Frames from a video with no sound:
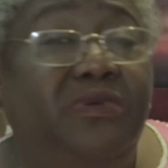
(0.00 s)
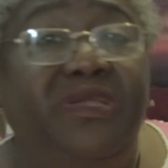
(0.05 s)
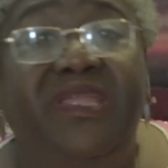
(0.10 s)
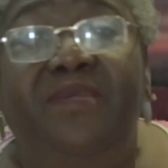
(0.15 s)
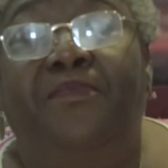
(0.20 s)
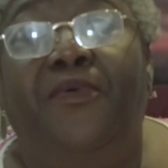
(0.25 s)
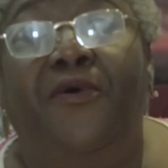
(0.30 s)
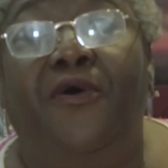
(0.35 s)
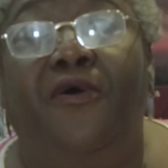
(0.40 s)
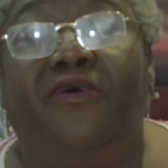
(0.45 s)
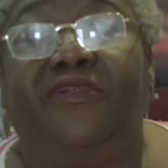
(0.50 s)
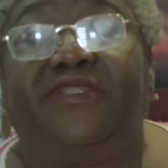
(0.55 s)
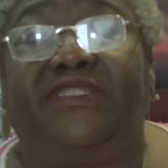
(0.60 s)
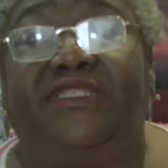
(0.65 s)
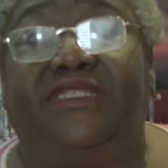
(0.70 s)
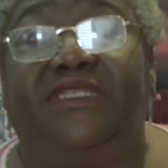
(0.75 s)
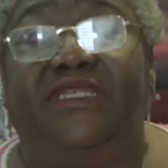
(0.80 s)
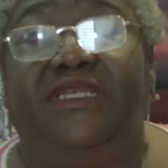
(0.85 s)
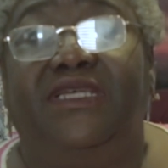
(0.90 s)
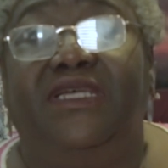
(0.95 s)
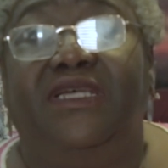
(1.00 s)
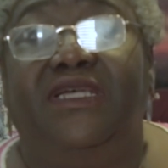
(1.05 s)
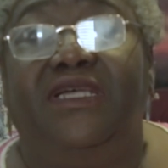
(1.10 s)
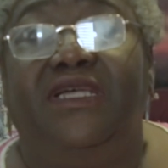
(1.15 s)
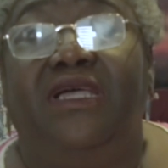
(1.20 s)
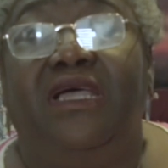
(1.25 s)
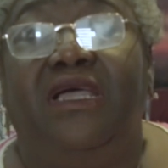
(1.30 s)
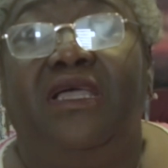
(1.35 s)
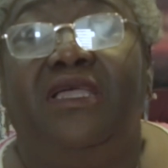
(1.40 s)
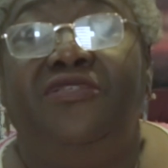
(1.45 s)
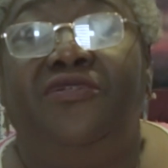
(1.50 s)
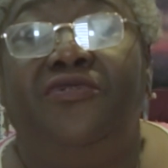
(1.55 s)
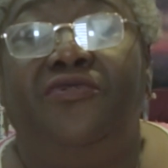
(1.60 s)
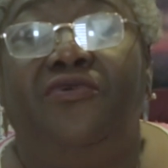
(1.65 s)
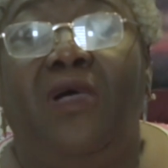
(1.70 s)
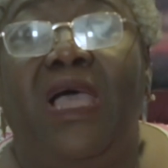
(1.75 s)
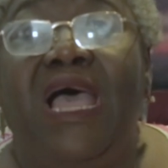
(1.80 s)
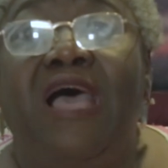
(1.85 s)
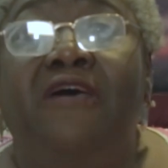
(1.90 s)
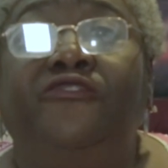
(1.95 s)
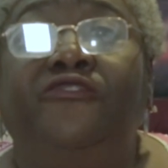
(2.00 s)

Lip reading: report, you know,